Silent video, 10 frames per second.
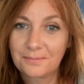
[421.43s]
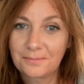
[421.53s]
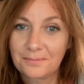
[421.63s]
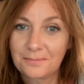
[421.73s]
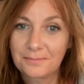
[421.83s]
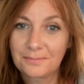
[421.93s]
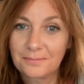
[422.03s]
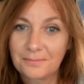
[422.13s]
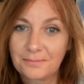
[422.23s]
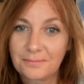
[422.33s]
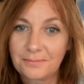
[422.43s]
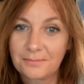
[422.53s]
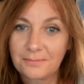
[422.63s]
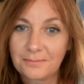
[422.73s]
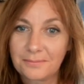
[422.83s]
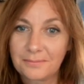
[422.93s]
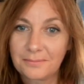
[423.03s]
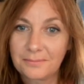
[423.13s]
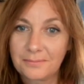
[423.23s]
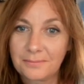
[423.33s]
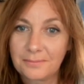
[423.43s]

[no speech]